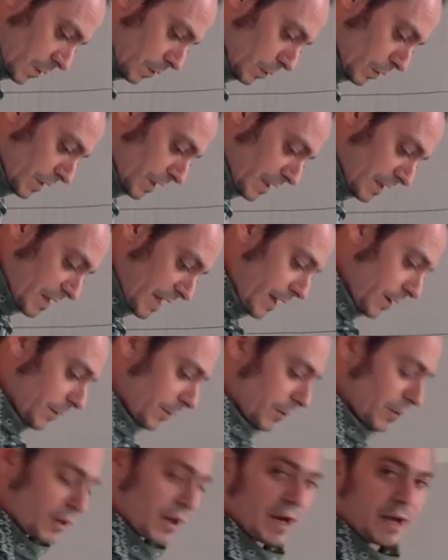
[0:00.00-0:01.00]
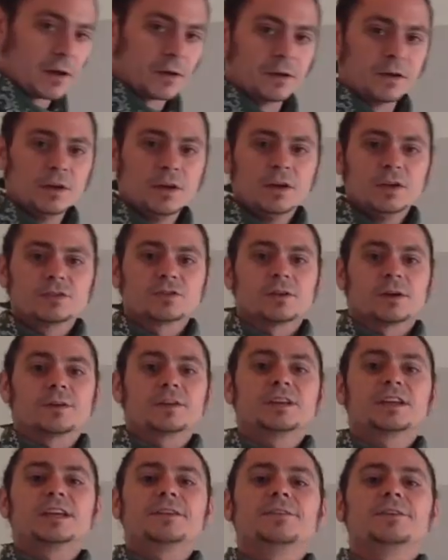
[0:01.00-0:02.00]
looking down on the ground. So I'm
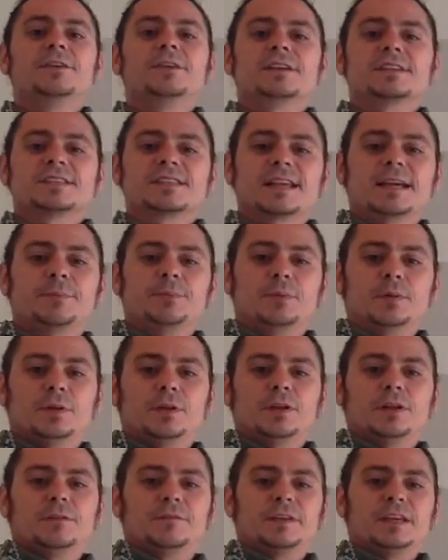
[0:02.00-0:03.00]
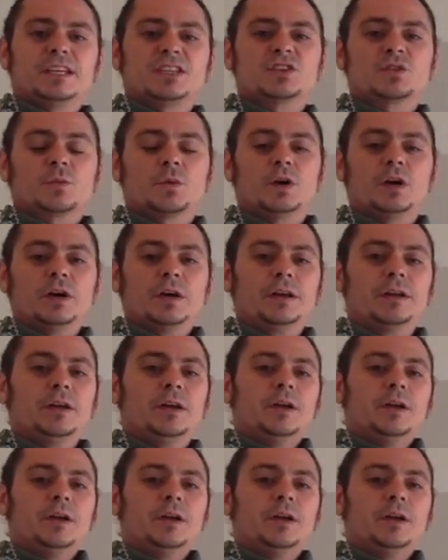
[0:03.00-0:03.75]
going to give you an example of each one.